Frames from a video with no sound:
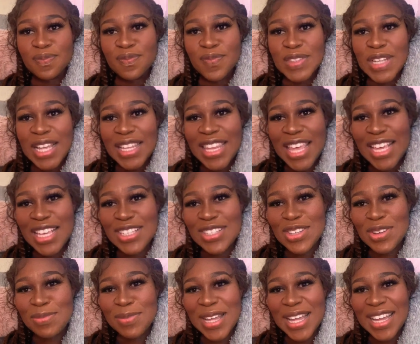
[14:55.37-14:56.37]
Thank you
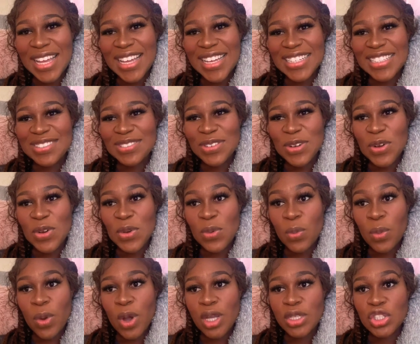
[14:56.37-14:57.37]
so much for
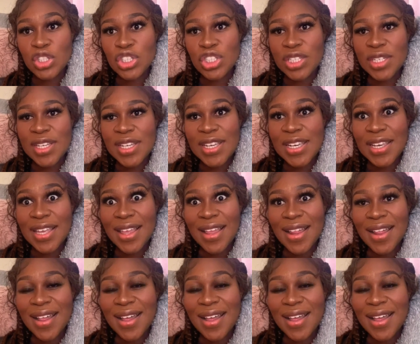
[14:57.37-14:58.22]
watching.